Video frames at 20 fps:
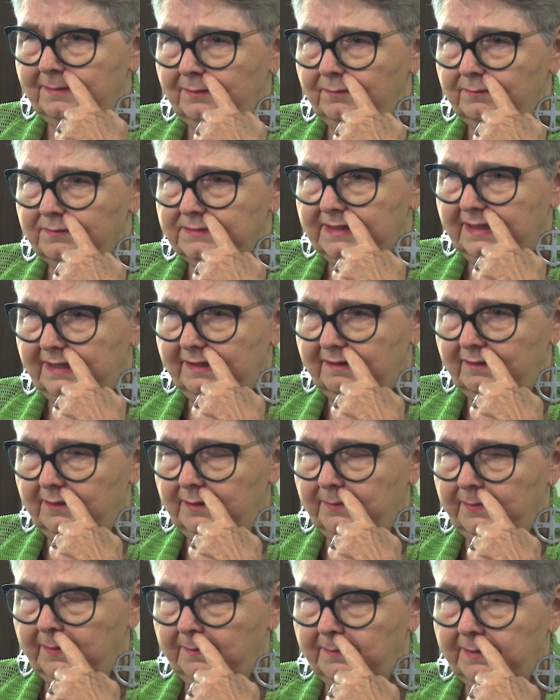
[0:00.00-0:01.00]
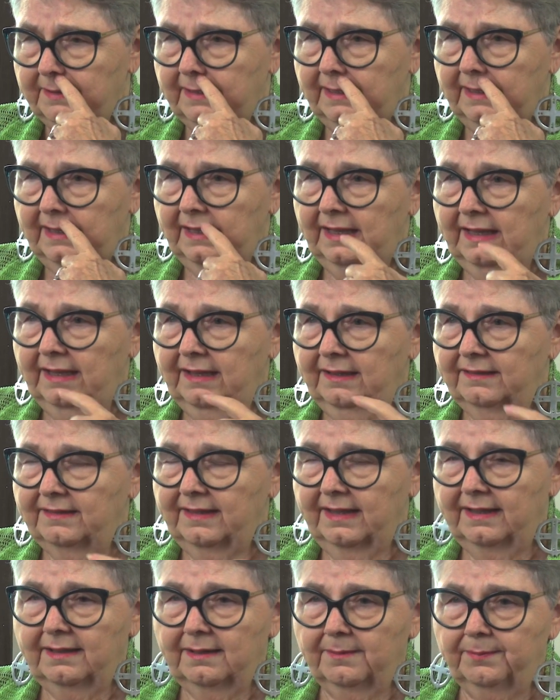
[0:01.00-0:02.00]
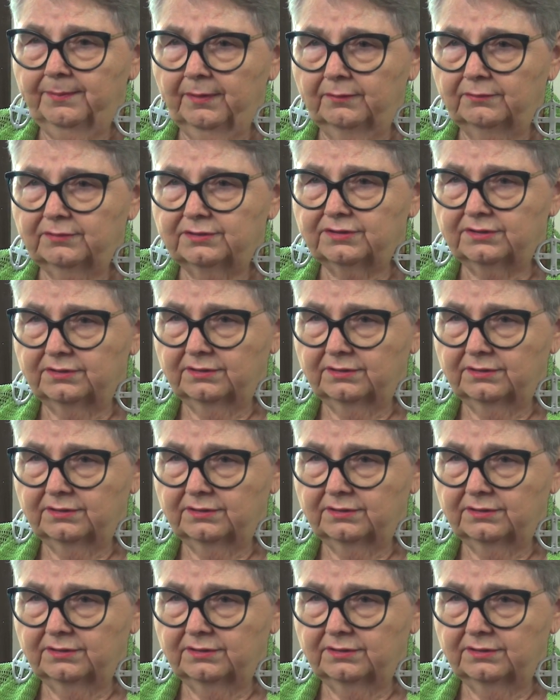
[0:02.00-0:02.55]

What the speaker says: who was the head of the department, they approached